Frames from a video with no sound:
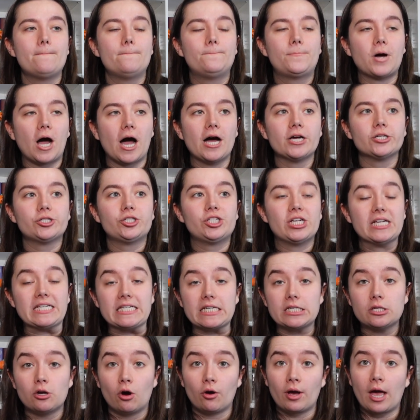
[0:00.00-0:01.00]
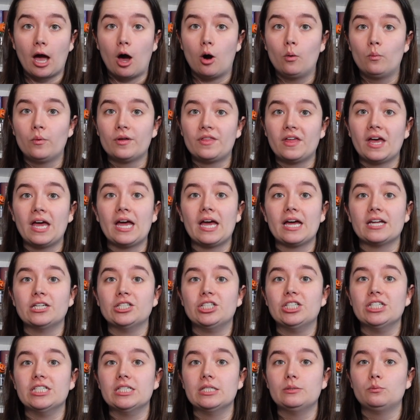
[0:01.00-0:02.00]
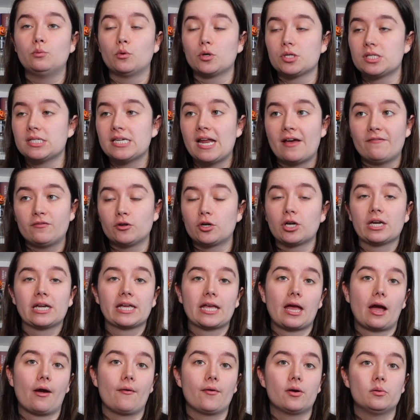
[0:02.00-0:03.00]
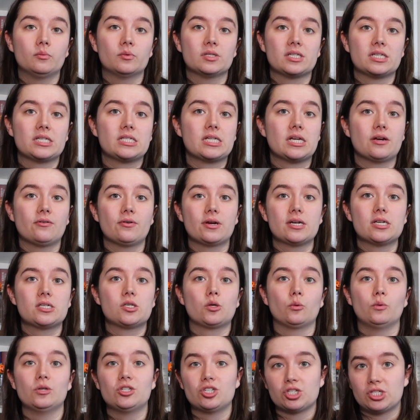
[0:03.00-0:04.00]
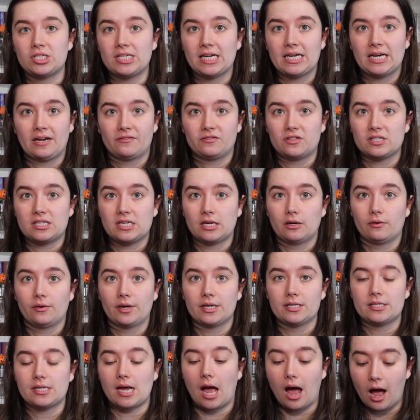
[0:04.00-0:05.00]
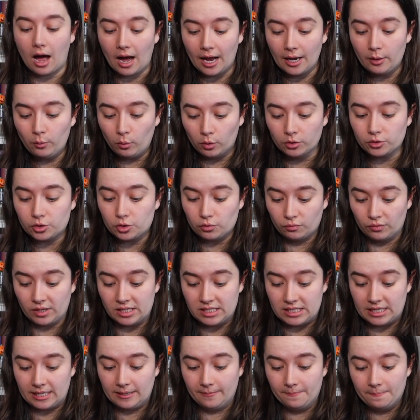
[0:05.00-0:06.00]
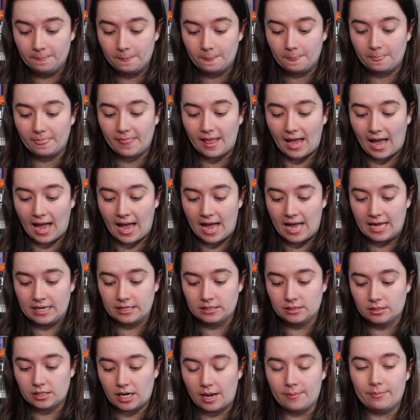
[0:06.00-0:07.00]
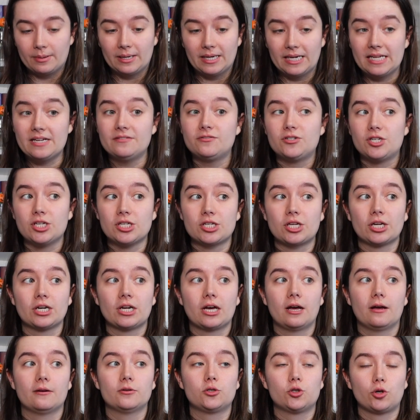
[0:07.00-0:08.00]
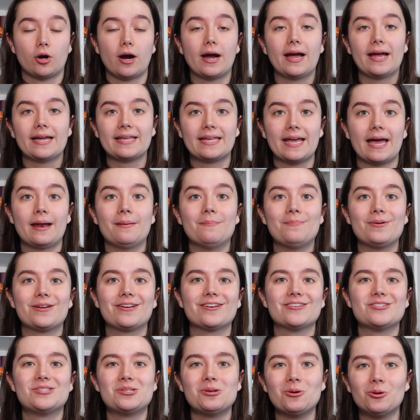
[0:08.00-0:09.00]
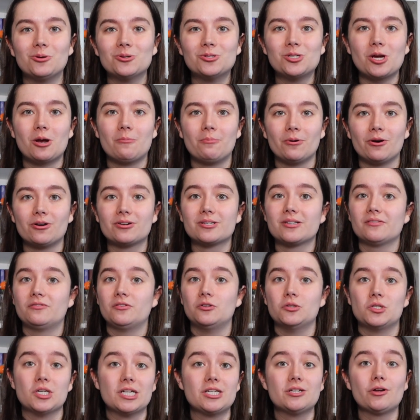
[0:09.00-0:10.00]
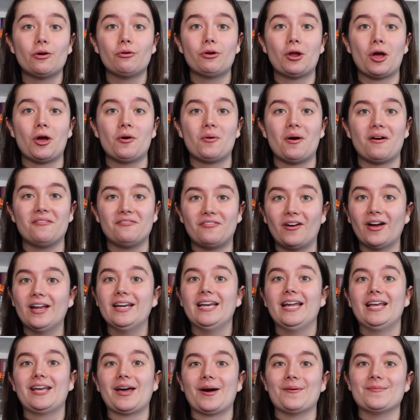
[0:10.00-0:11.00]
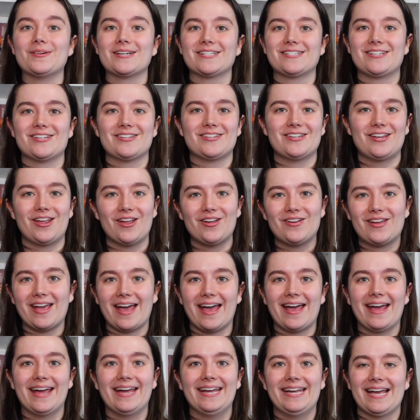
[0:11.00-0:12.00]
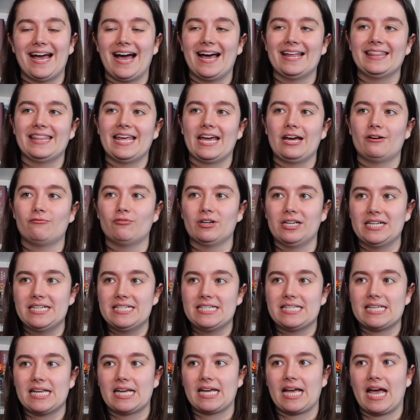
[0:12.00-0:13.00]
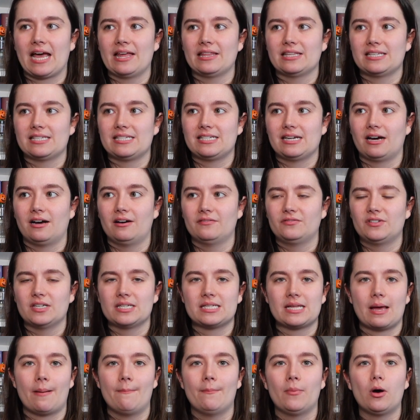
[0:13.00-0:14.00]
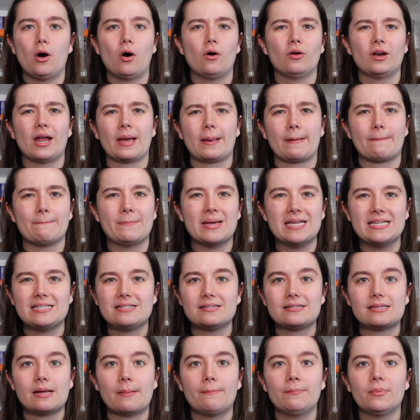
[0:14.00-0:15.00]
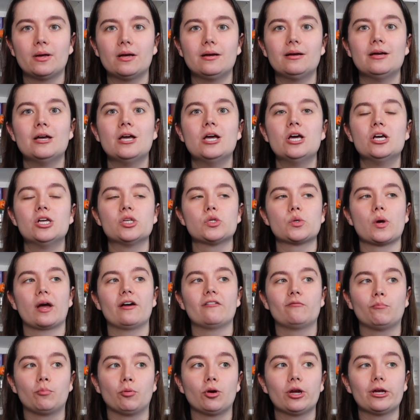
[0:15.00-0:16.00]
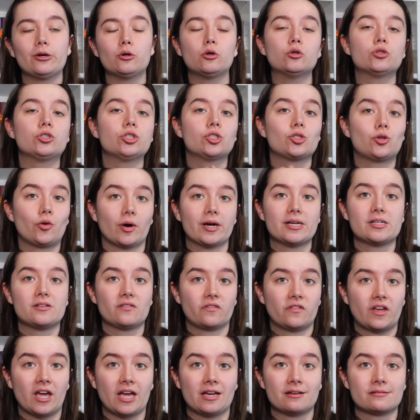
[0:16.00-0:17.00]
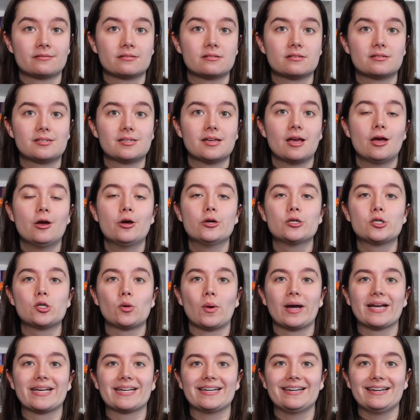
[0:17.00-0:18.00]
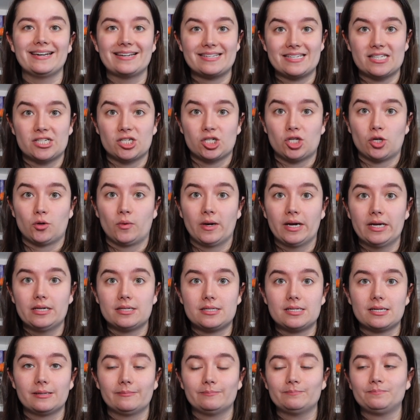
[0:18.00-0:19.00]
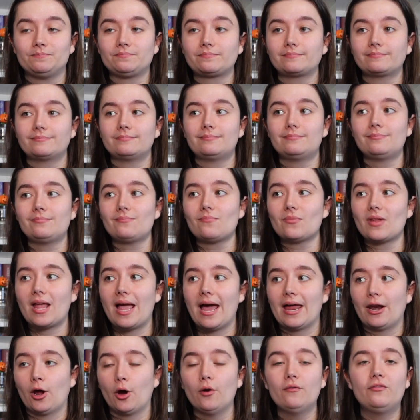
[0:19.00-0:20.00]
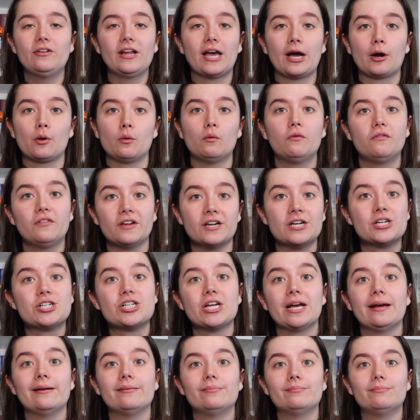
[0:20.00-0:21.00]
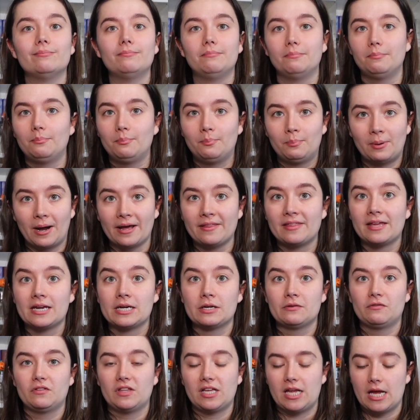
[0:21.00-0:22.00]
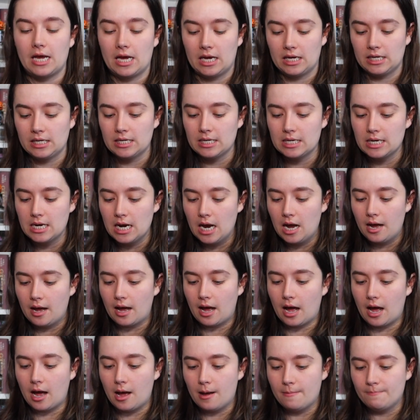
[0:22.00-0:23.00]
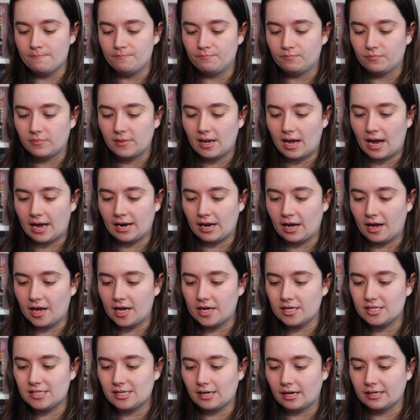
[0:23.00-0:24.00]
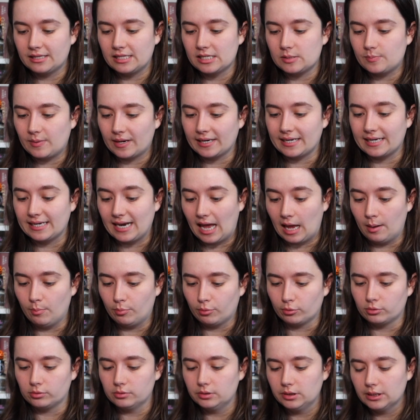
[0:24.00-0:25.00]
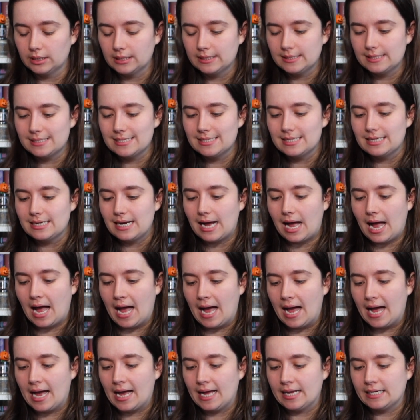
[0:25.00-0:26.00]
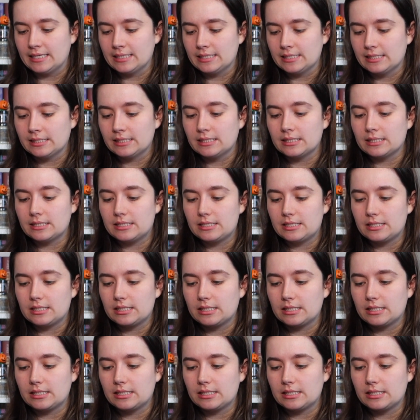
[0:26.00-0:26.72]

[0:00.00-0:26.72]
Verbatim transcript: but she did not get on with it and she was never going to carry on with the series so we just didn't have the series. I want to read it and I believe she's going to try it again because the audiobooks, if you did not know, are finally coming to the UK and they are releasing at the start of December or like mid-December. So I have pre-ordered Grace of Kings so I can listen to it and hopefully I will finish it by the end of the year. Um, and I started this back in April and